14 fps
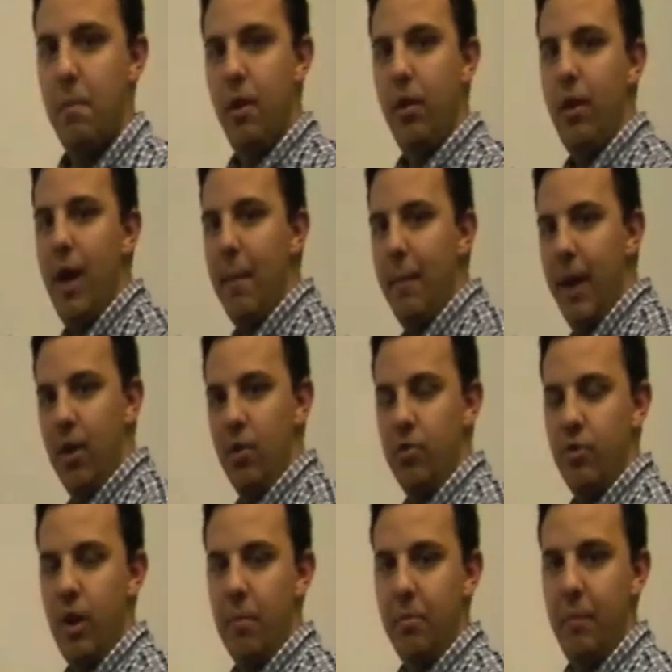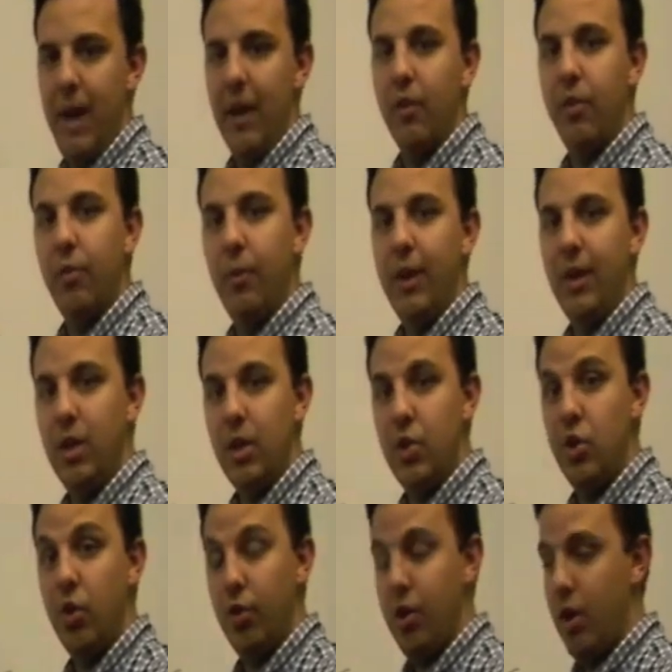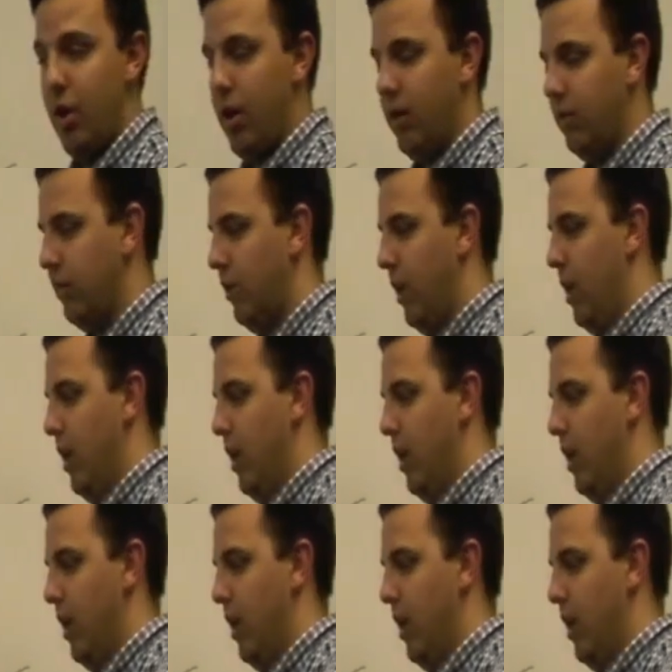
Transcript: middle linebacker drops back 3 additional yards.